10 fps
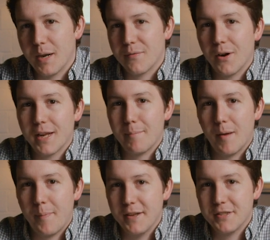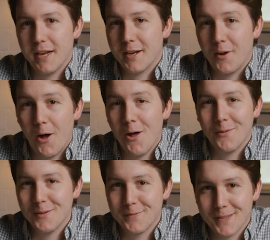But I've already got my paycheck, and
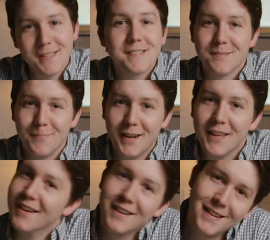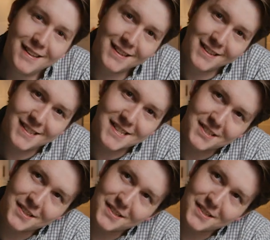all of this money is